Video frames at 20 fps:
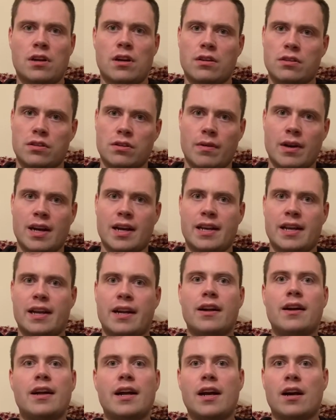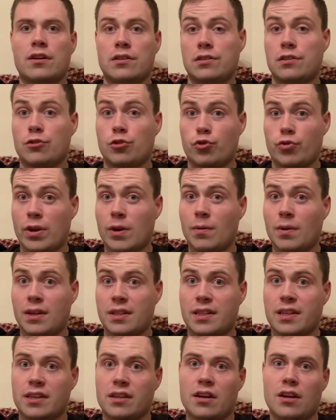Also had Austin Trout
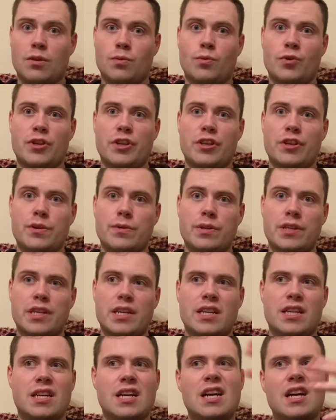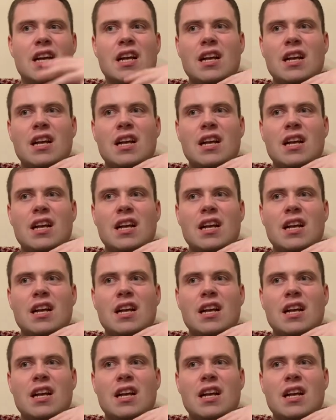on that card, won a UD.